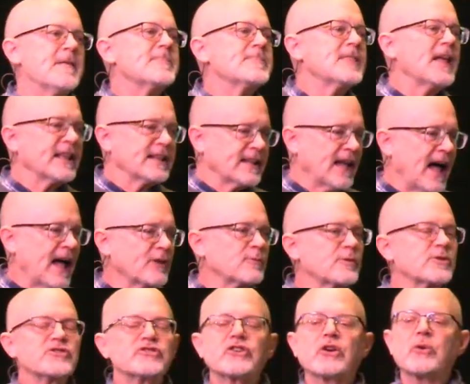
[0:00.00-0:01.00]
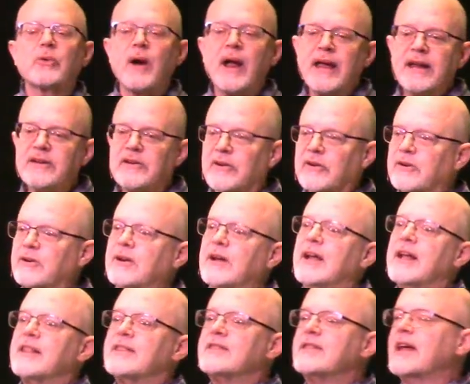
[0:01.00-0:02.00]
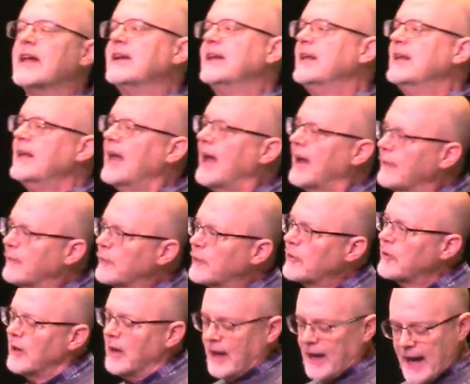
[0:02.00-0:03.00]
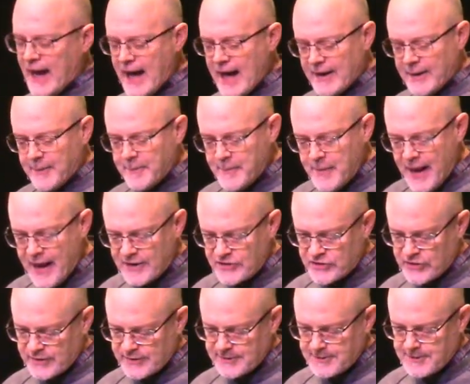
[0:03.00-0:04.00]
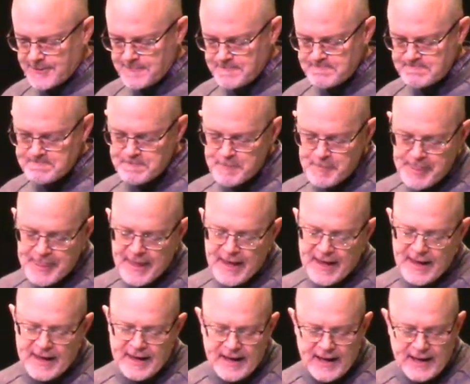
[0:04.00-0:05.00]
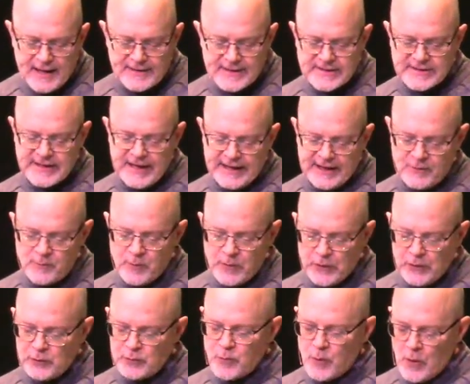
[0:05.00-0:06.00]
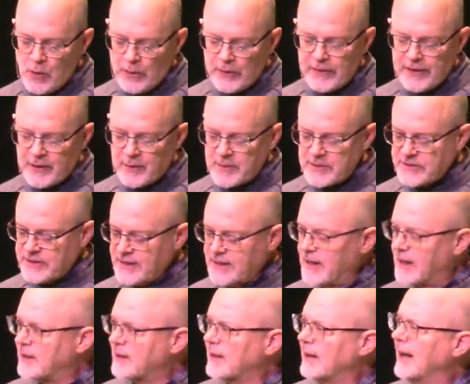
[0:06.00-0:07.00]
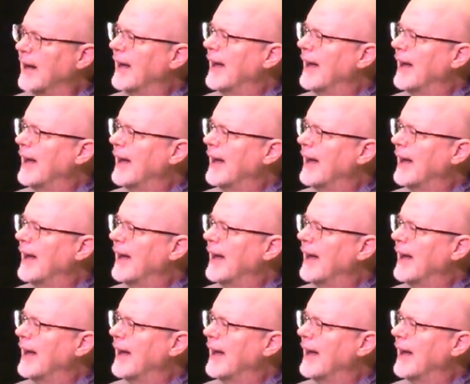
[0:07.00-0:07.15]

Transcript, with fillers: That God was greater than he ever had imagined. In the Second World War, there was a young